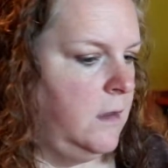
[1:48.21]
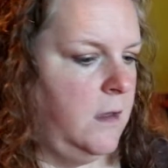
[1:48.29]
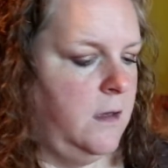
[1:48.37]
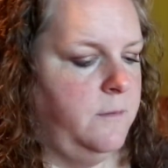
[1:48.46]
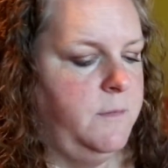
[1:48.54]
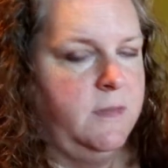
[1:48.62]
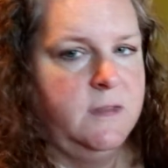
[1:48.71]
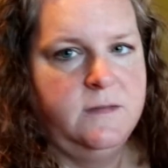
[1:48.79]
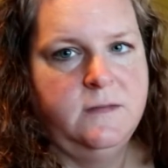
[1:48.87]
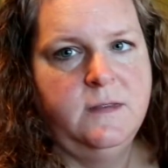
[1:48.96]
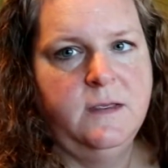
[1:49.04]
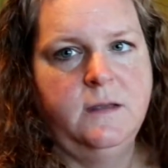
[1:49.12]
and this
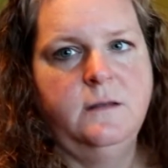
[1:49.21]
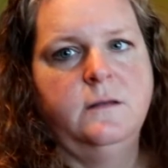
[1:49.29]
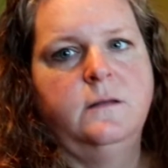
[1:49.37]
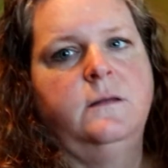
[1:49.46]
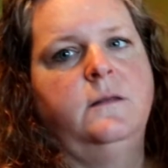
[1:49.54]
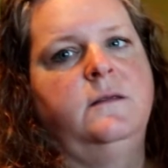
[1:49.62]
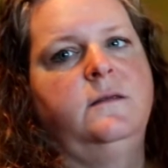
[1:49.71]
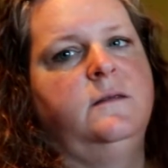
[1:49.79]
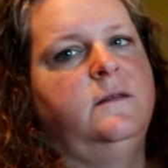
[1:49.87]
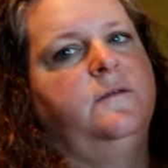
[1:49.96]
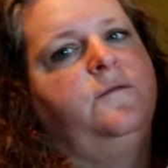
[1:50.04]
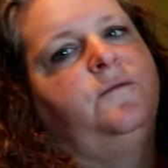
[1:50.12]
is it. This
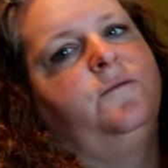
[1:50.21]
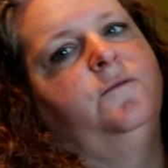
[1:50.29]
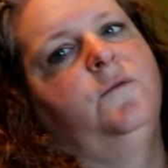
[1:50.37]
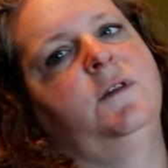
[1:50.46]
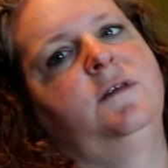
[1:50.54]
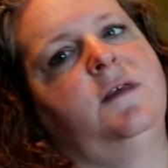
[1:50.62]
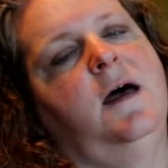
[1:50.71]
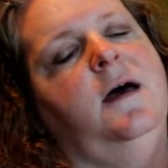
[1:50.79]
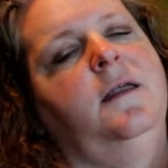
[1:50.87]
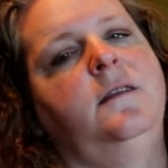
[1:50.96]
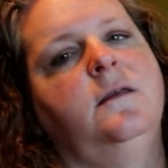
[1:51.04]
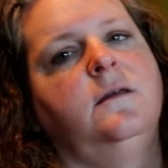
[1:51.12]
is the one
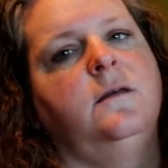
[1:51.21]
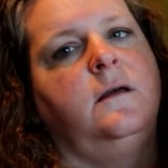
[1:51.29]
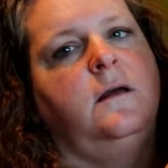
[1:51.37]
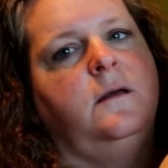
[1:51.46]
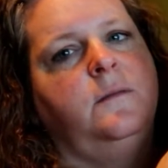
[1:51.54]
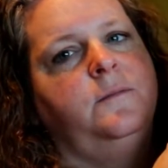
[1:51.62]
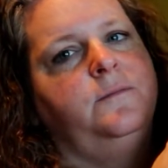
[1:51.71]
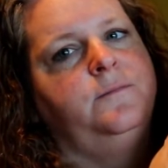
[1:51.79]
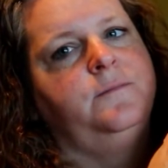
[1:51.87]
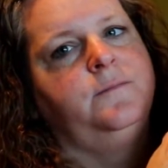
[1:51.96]
side. I'm